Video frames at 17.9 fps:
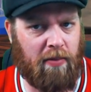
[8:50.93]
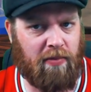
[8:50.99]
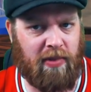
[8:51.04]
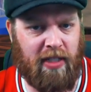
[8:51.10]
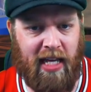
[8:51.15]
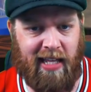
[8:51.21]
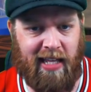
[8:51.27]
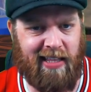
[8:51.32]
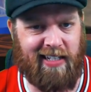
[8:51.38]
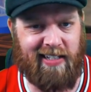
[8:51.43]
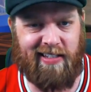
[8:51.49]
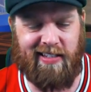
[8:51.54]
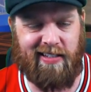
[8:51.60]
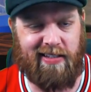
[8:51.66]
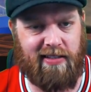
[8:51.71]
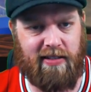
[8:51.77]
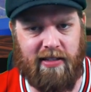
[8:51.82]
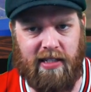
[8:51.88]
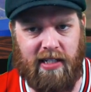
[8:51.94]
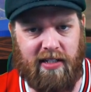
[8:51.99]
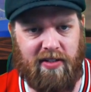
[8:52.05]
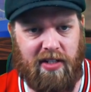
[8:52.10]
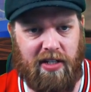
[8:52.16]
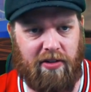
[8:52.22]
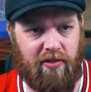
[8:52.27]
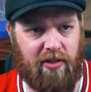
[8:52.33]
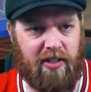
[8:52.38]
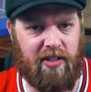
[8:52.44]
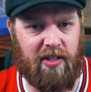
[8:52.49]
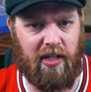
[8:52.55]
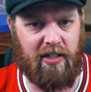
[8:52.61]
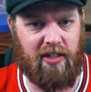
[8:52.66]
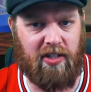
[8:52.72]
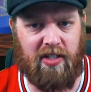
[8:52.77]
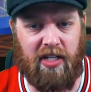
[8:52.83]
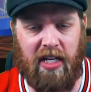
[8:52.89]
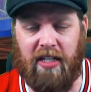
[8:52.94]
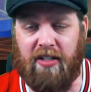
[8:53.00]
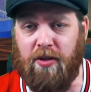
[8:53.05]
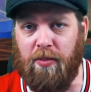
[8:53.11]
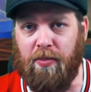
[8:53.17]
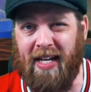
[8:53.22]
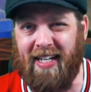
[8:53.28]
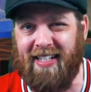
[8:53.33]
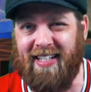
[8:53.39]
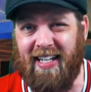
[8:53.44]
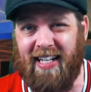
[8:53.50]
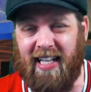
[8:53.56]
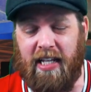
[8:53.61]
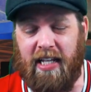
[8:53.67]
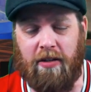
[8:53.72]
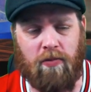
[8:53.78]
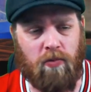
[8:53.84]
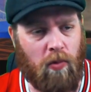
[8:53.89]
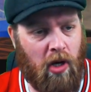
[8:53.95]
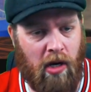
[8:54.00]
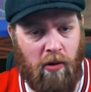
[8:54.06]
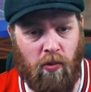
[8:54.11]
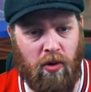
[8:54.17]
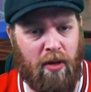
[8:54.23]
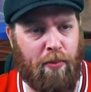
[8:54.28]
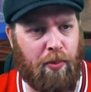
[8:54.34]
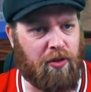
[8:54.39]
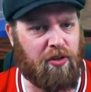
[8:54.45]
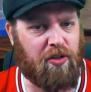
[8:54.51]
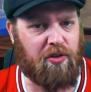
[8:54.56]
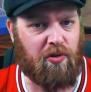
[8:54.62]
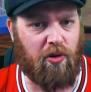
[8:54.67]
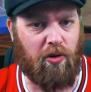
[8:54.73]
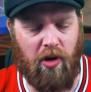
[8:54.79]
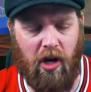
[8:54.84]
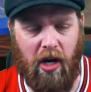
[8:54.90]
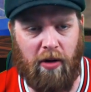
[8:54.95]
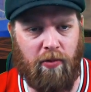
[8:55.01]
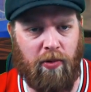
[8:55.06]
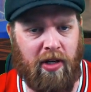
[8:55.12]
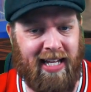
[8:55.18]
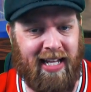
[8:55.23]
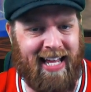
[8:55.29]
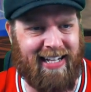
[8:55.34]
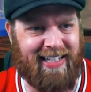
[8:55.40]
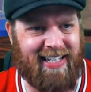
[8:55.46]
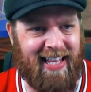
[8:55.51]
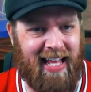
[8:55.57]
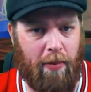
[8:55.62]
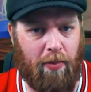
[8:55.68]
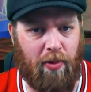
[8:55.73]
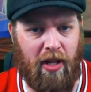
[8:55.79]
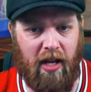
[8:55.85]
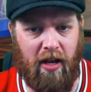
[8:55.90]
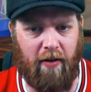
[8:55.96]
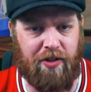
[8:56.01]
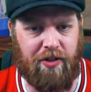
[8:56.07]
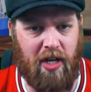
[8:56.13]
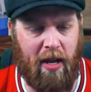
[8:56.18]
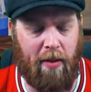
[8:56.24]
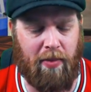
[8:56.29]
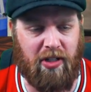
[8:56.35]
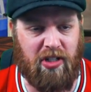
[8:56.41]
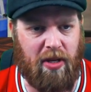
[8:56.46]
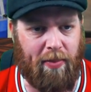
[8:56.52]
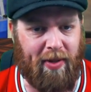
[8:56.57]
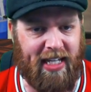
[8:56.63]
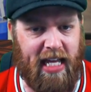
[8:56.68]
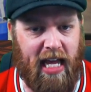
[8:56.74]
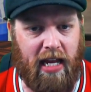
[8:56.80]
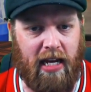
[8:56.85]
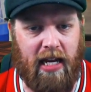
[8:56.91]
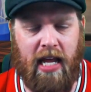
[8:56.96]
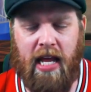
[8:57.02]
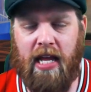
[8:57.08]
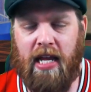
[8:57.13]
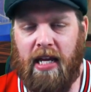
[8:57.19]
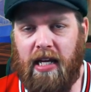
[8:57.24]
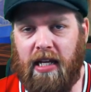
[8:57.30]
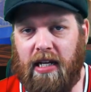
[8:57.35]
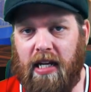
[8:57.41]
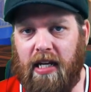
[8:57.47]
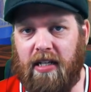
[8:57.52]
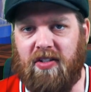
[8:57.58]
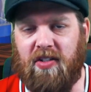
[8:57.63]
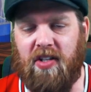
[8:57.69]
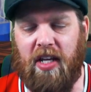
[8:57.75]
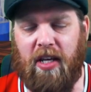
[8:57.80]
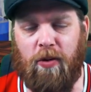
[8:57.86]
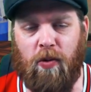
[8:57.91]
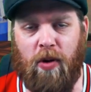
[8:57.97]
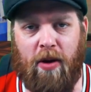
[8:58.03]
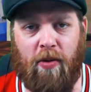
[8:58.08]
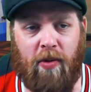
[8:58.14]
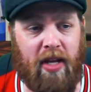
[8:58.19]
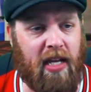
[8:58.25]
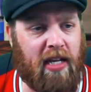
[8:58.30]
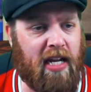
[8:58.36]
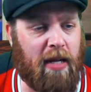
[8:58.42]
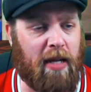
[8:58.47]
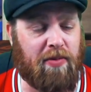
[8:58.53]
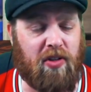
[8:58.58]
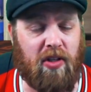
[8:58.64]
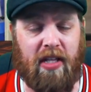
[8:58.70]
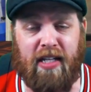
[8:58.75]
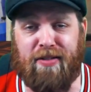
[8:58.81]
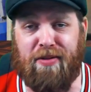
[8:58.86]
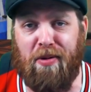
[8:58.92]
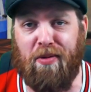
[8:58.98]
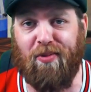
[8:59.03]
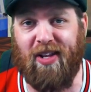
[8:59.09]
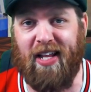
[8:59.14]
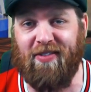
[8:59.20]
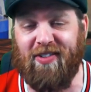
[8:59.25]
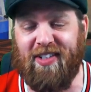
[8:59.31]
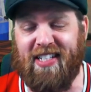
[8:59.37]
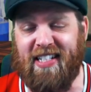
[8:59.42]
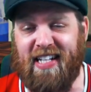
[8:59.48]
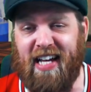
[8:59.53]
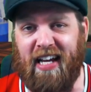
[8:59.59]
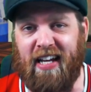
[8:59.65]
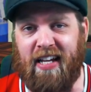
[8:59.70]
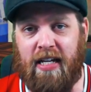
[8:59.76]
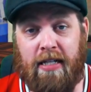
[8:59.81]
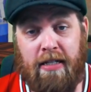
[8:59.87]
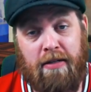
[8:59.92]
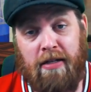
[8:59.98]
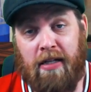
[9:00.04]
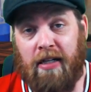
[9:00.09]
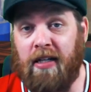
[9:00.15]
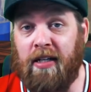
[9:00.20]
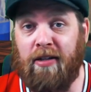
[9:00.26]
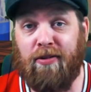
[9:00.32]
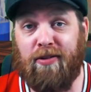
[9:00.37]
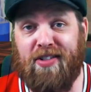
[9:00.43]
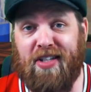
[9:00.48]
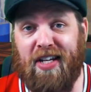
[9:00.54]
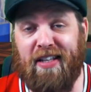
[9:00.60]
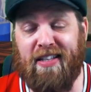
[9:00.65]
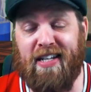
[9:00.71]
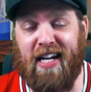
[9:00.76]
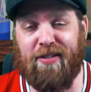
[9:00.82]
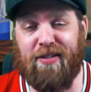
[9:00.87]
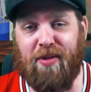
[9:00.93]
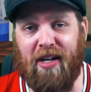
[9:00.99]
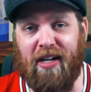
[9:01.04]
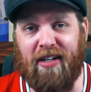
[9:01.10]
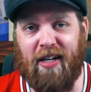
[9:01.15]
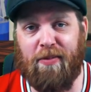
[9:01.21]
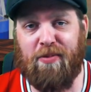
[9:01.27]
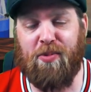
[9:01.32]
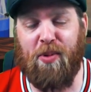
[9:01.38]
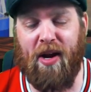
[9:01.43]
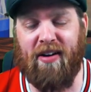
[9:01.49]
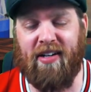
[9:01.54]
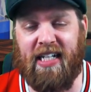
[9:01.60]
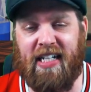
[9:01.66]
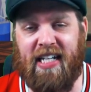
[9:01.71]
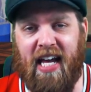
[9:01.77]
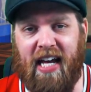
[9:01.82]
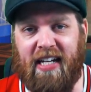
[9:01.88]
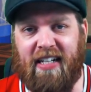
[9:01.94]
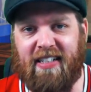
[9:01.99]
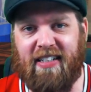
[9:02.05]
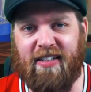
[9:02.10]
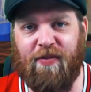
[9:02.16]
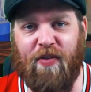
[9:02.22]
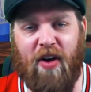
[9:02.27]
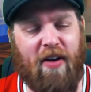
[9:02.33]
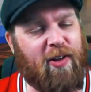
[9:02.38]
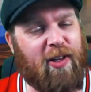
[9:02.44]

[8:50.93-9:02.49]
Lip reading: yeah, this series, I just need to basically... I want to push through. I want to get to that playoff championship again and see where we end up. So that's where we'll leave it today. We'll see you in the next one. I'm Sparring DK. It's 5